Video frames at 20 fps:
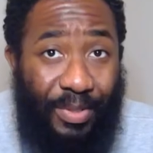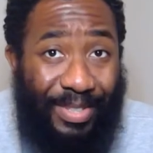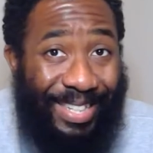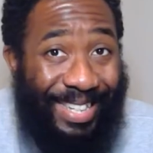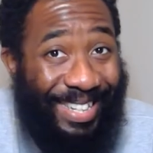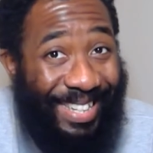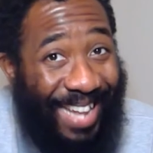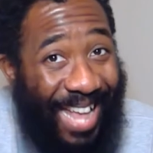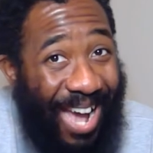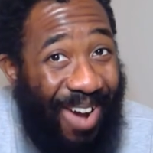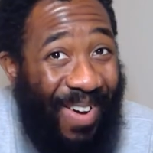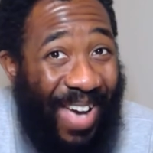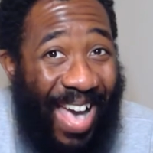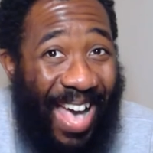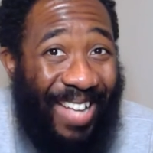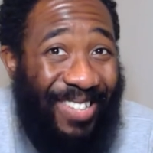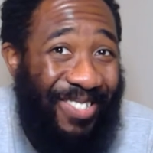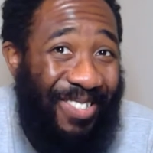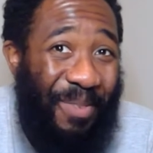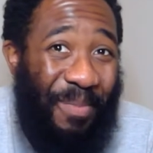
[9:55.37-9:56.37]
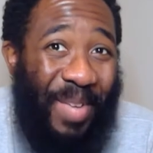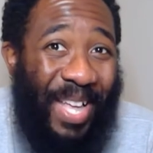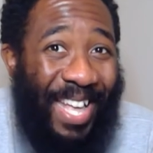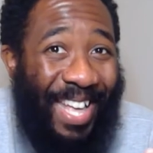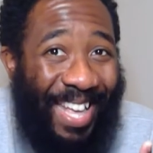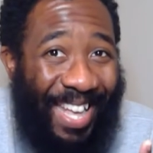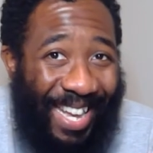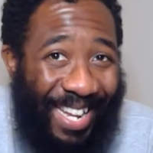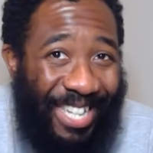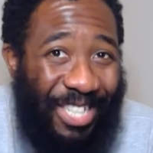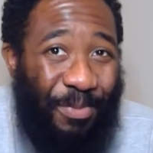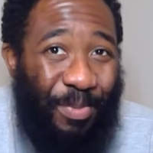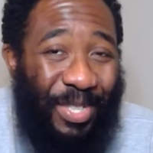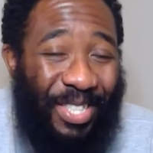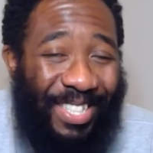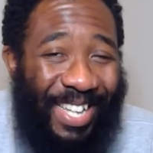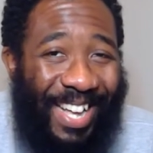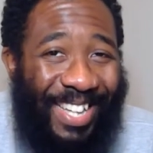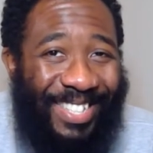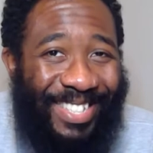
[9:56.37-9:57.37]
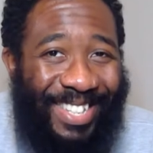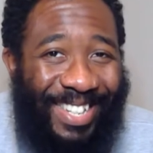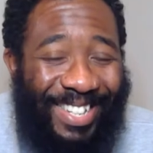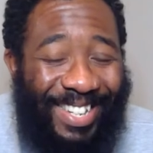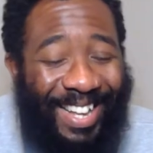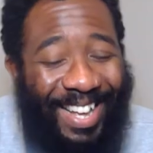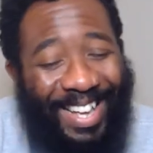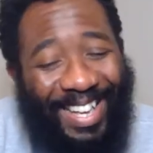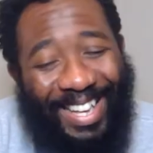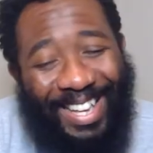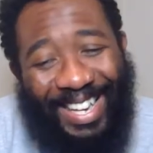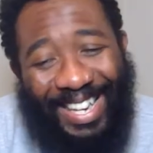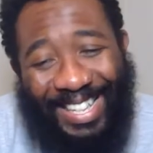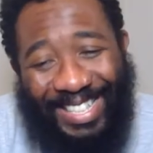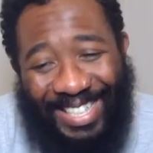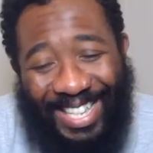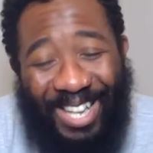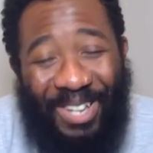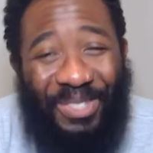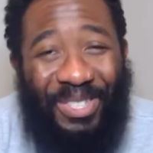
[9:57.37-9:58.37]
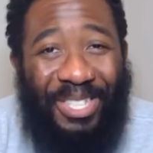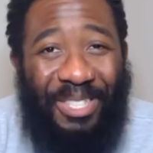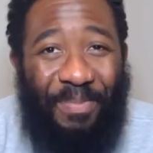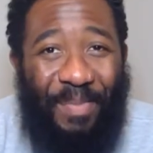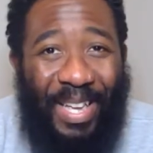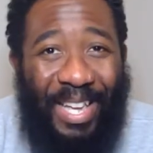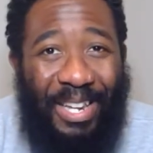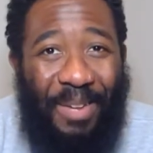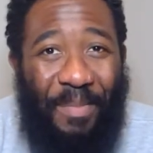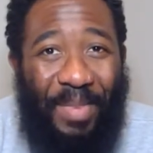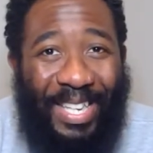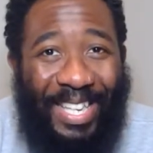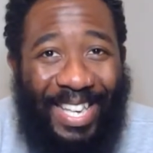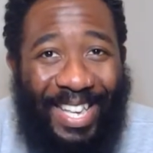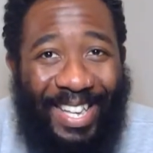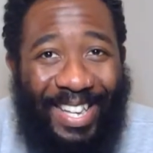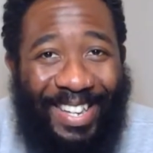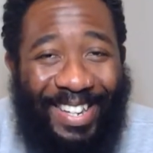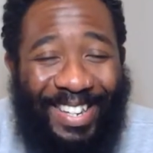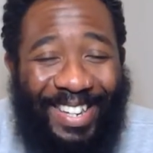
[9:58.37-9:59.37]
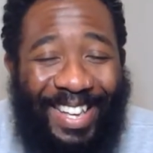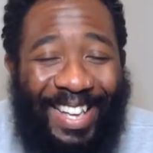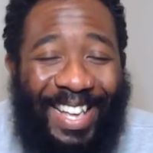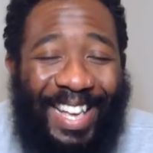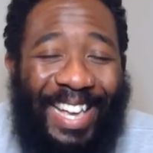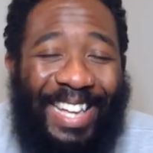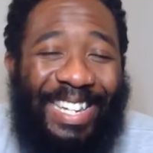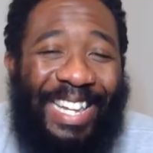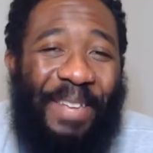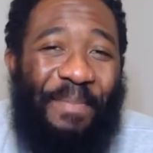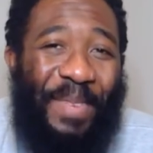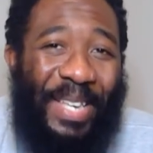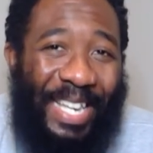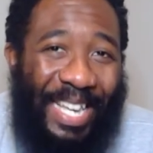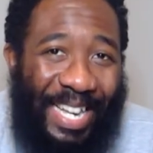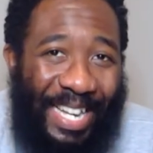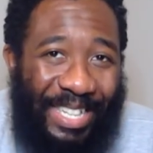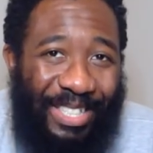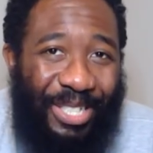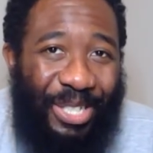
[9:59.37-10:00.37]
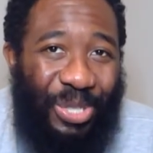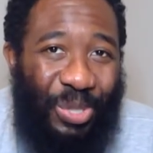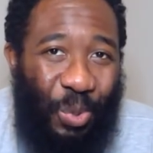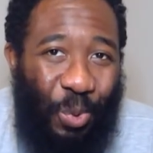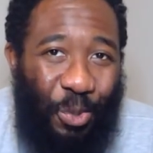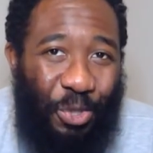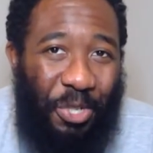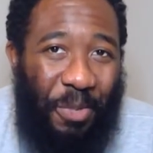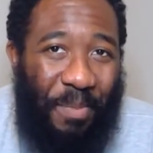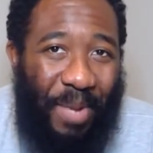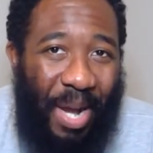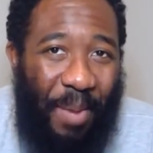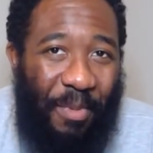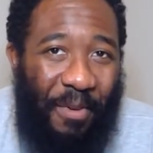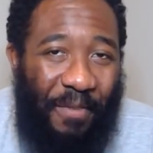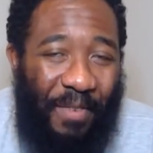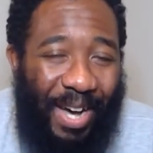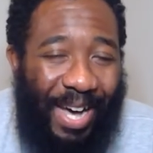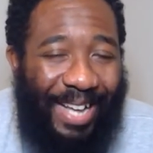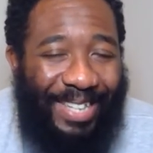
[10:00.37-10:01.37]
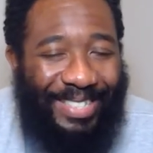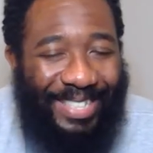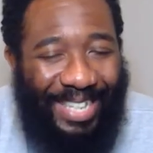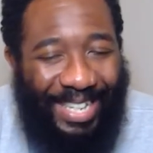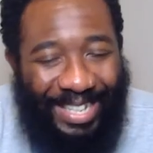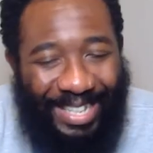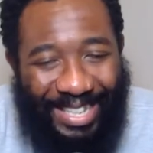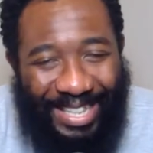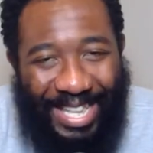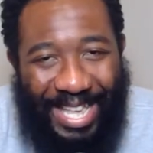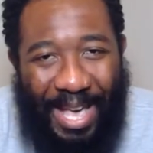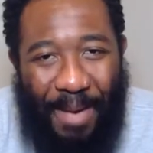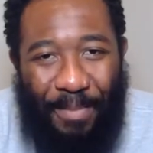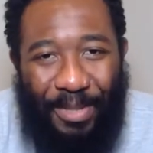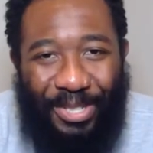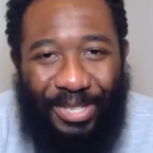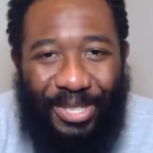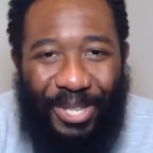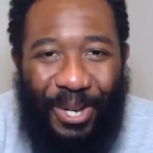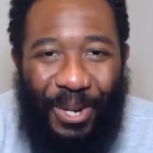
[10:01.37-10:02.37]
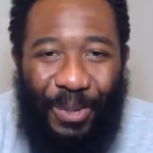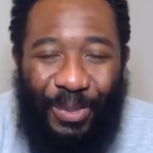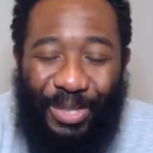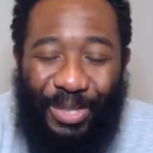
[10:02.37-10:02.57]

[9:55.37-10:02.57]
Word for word: and he now has him in his possession. He tells his man to begin in and they begin to torture Baba Voss into the episode.